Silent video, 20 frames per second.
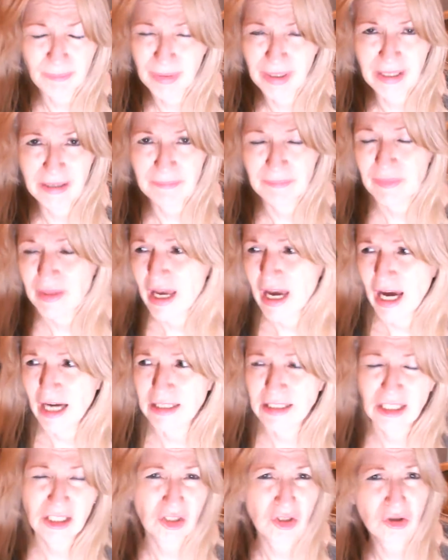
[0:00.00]
But
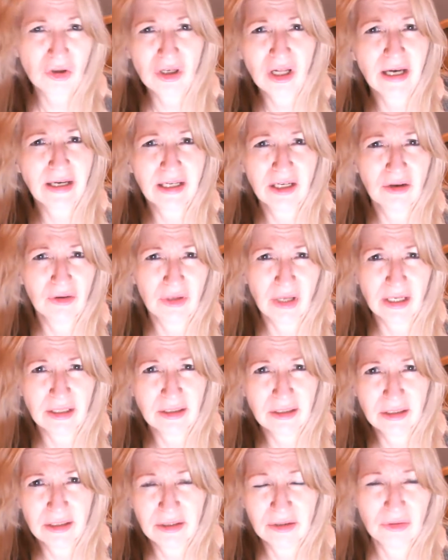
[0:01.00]
it doesn't look like here
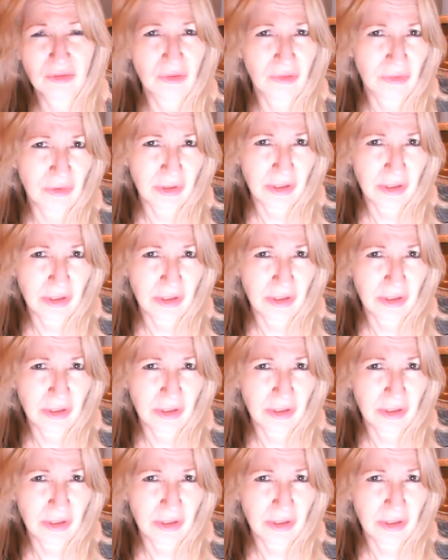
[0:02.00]
that's the truth